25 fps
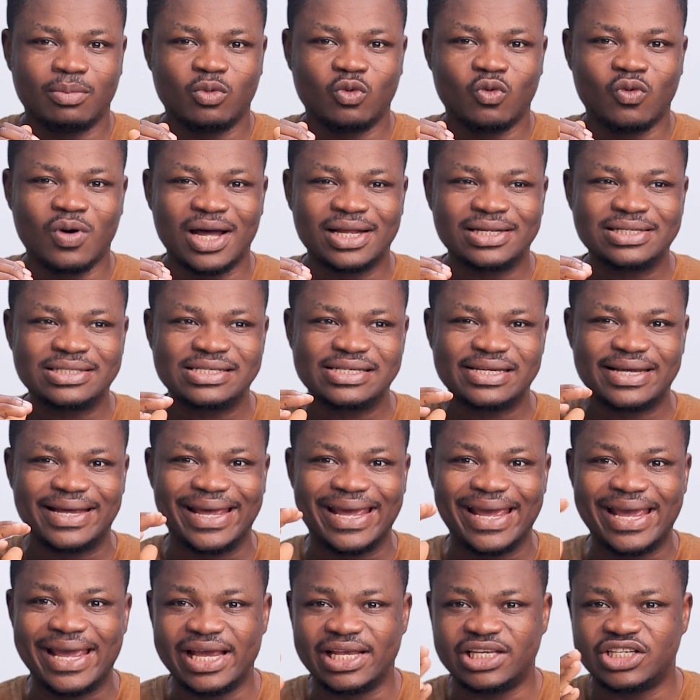one's
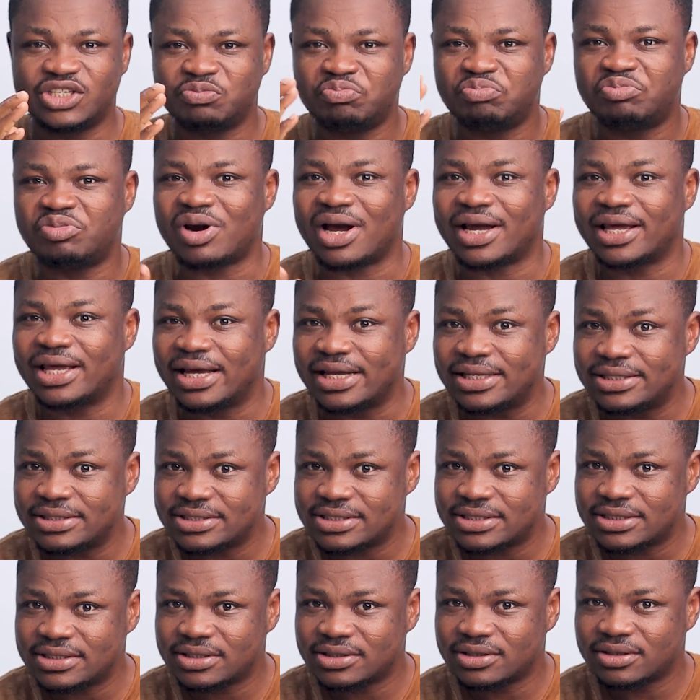age
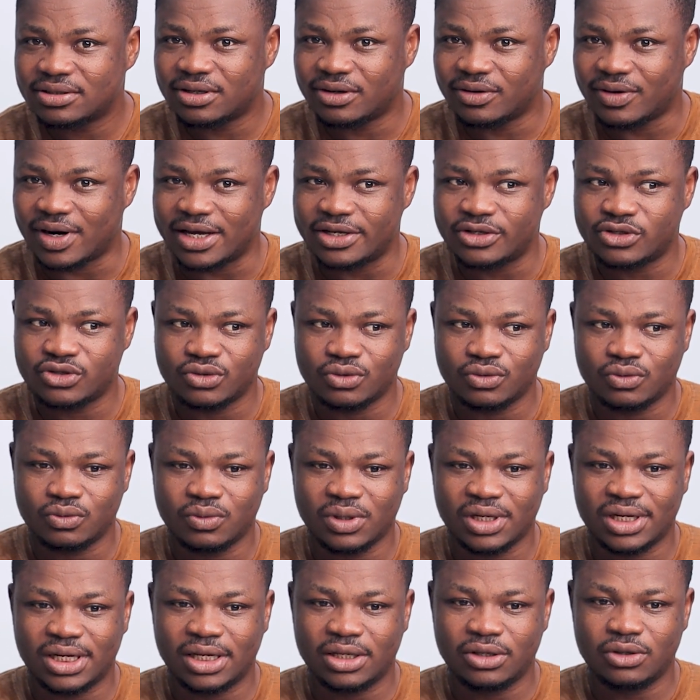bracket. All right? So
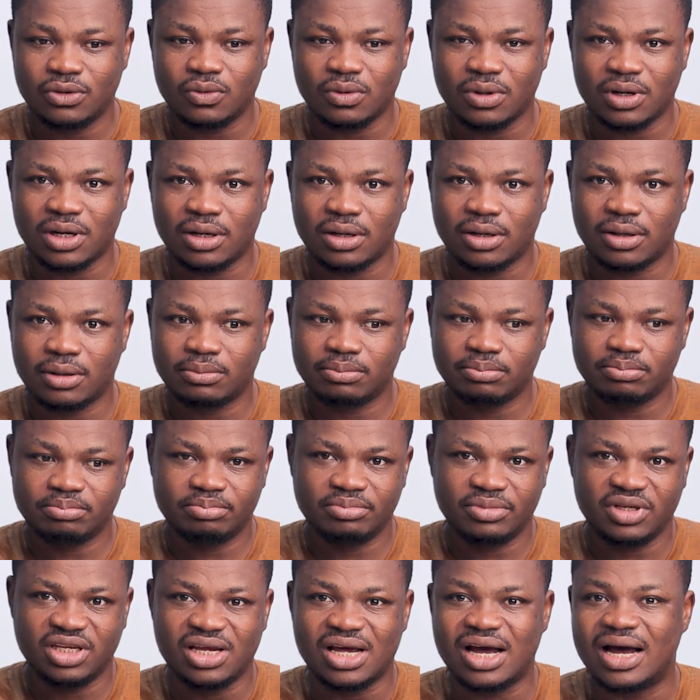whether you are
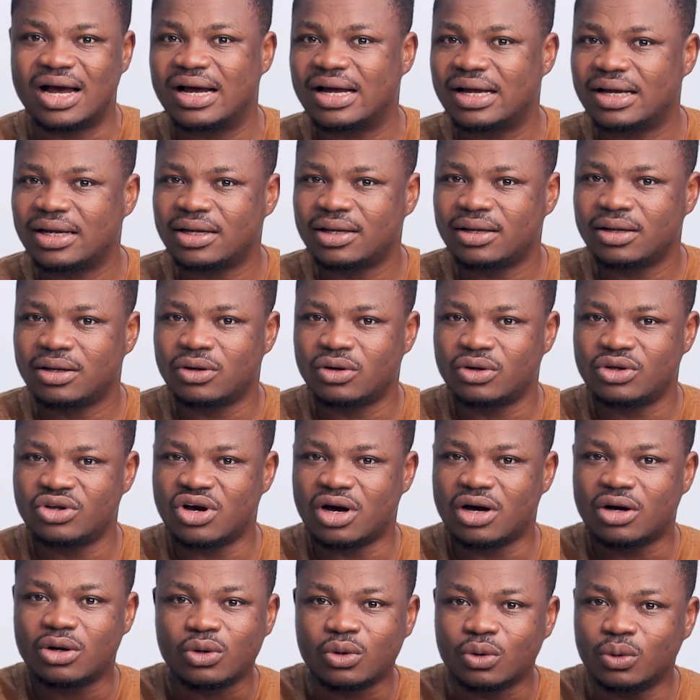young or
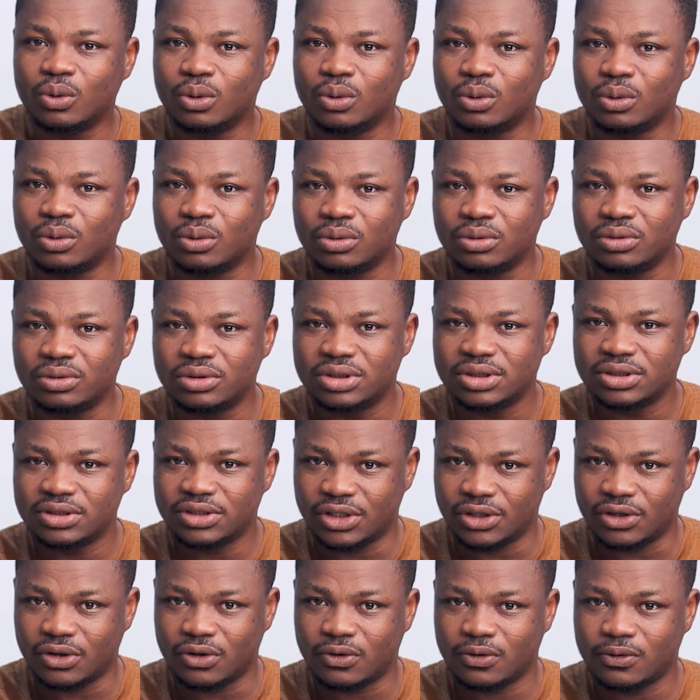you're old,
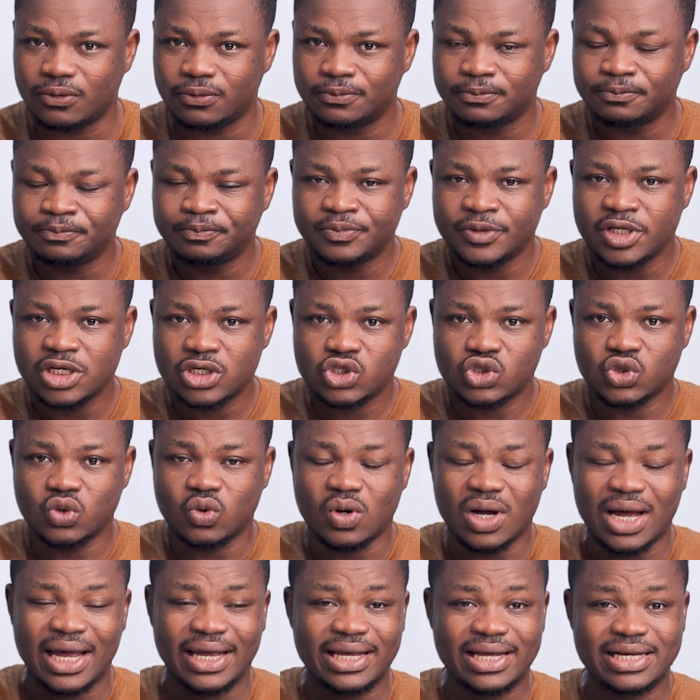
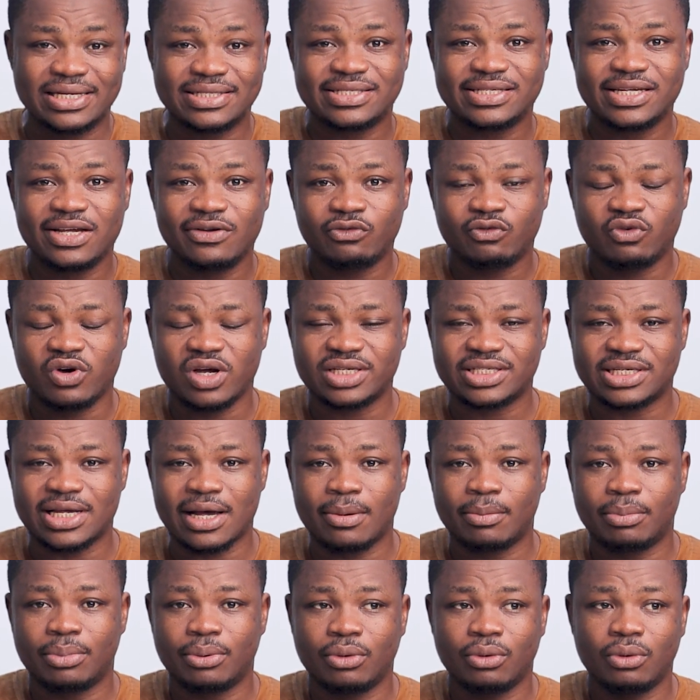So I can say, for
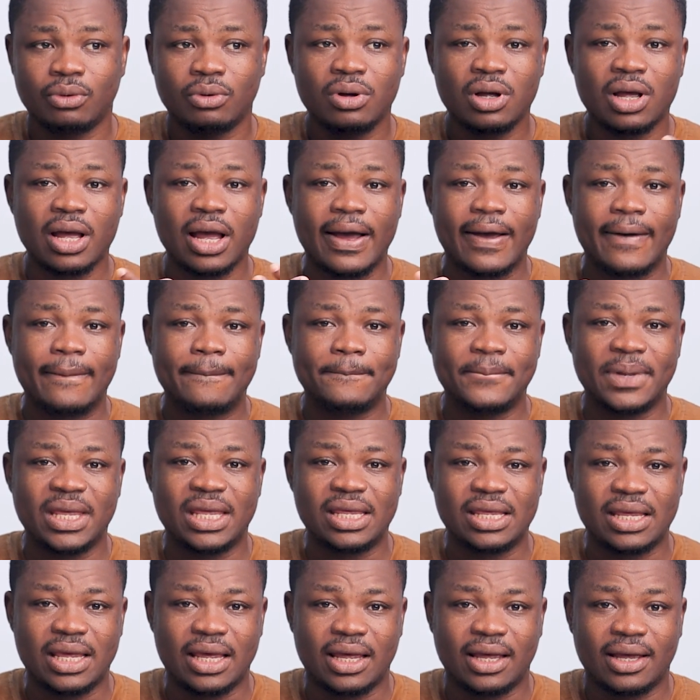example,
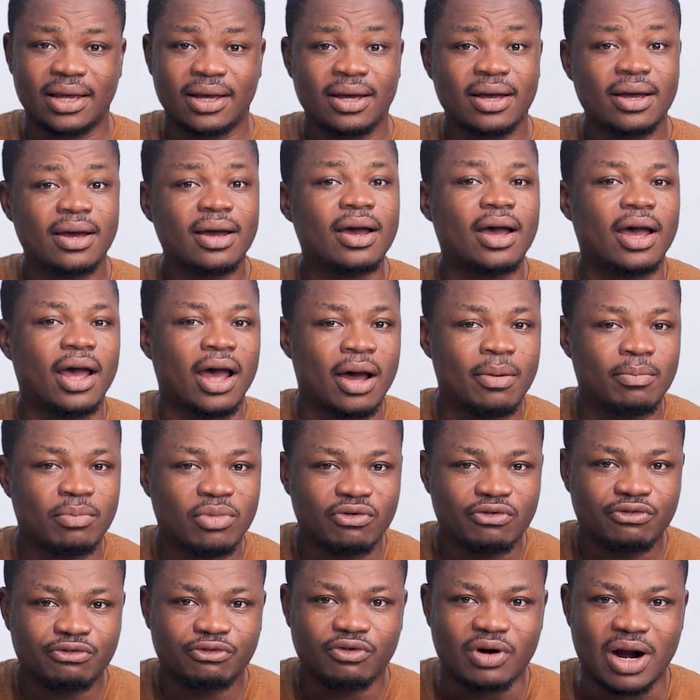mekyea
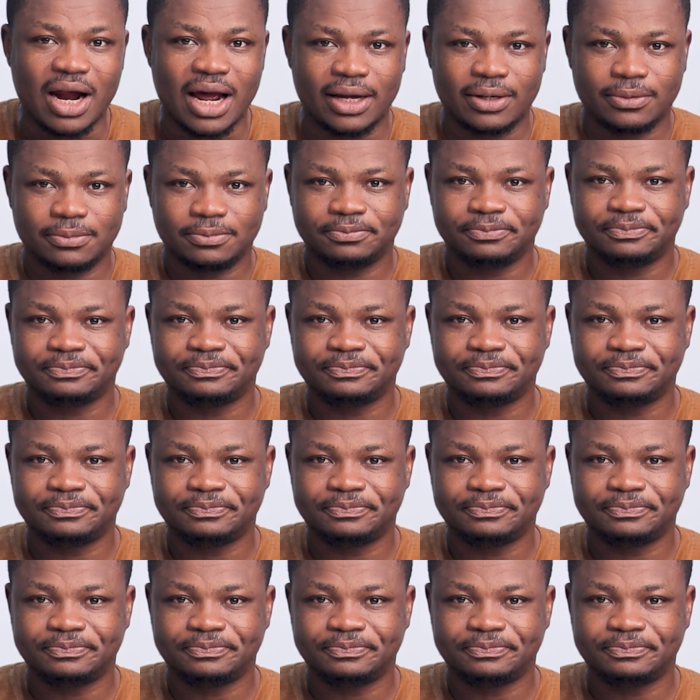abofra.